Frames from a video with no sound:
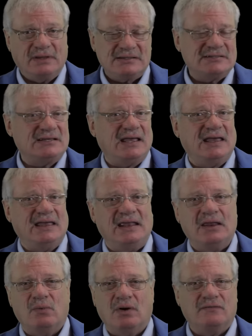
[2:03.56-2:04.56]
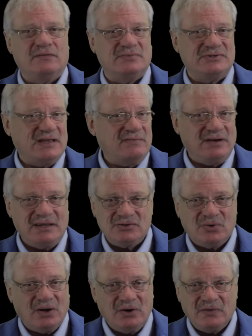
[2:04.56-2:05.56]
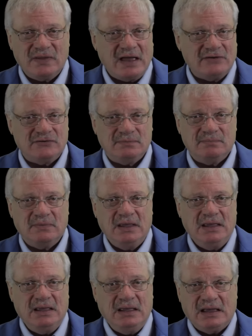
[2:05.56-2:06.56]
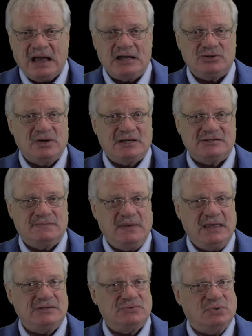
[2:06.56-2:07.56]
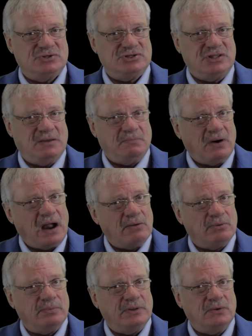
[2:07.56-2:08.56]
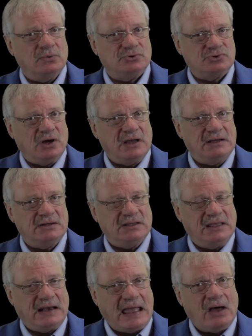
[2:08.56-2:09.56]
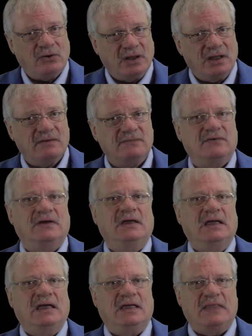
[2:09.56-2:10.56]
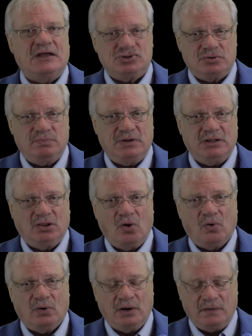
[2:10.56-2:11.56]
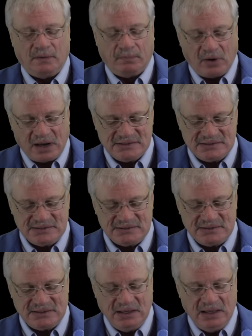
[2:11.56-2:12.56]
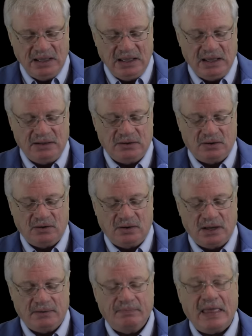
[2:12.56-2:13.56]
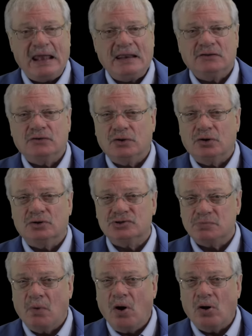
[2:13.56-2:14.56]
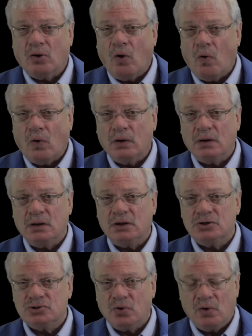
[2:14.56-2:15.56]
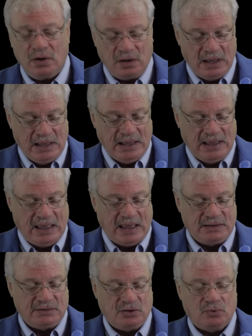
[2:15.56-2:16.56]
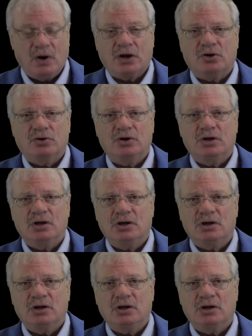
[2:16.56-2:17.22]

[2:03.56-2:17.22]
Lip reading: let's say anywhere from 70 to 100,000 contracts of beans, which they probably will try to get out of, and that should be lower in the prices. They're adding to their small corn short and their record